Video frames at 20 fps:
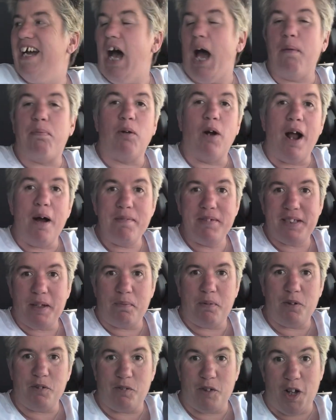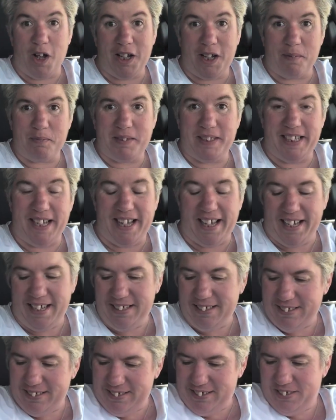I promise I'll put a vlog up
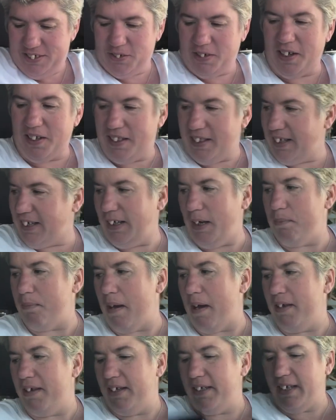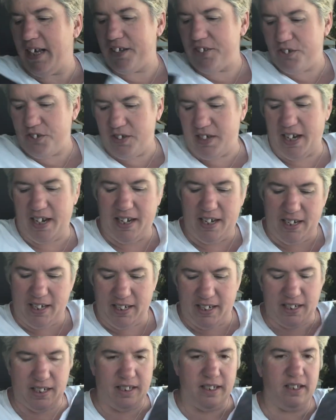today. You'll get the clip I did
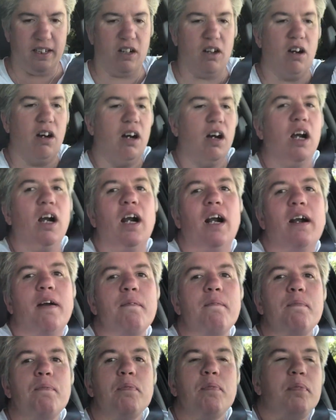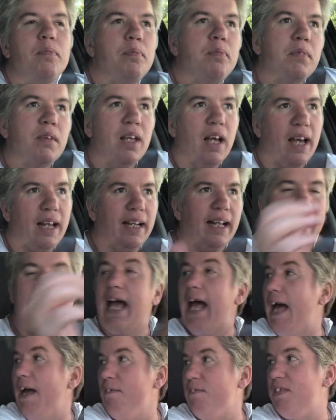yesterday in the car. And I
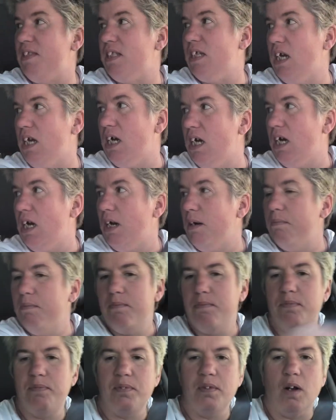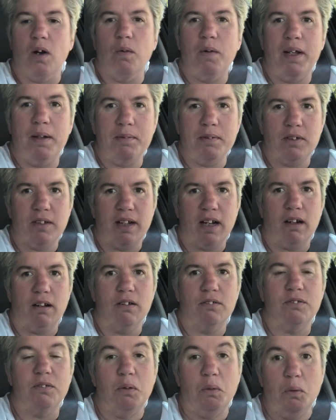have some, oh wait, let me turn it
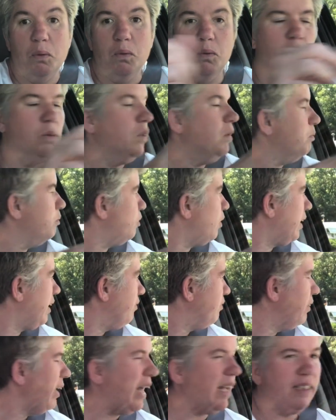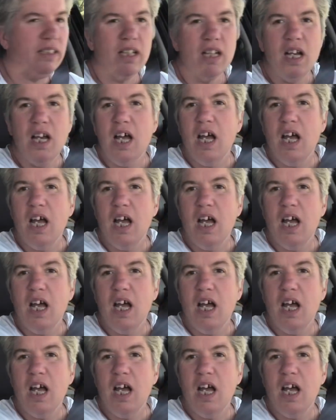off. Ooh, before I get flagged.